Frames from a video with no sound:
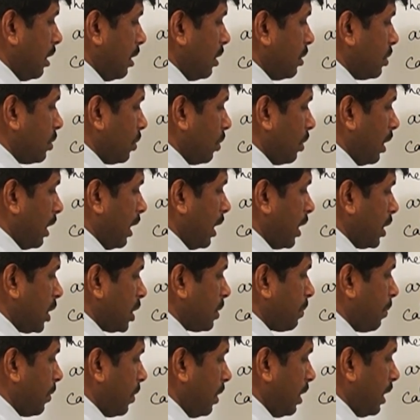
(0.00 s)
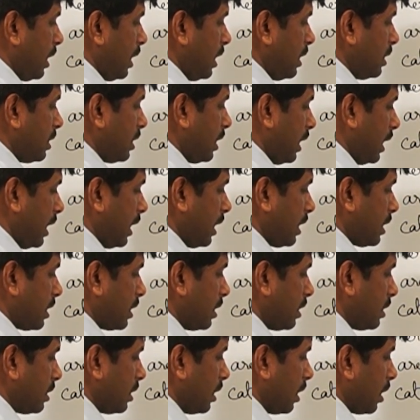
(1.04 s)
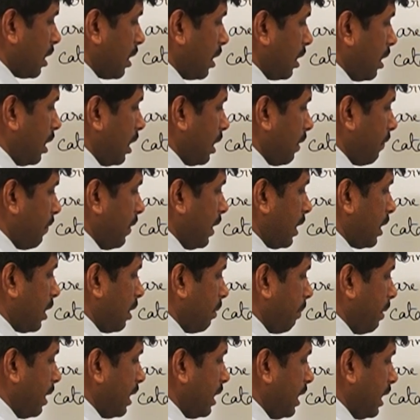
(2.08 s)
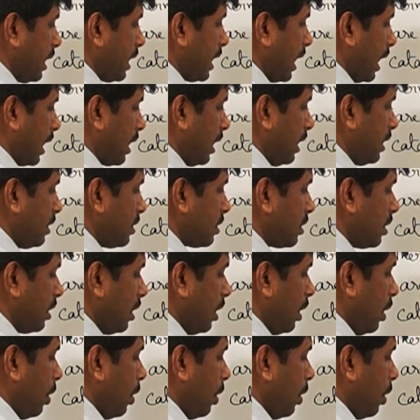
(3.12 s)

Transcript: So, non-spontaneous reactions are not affected by the catalyst.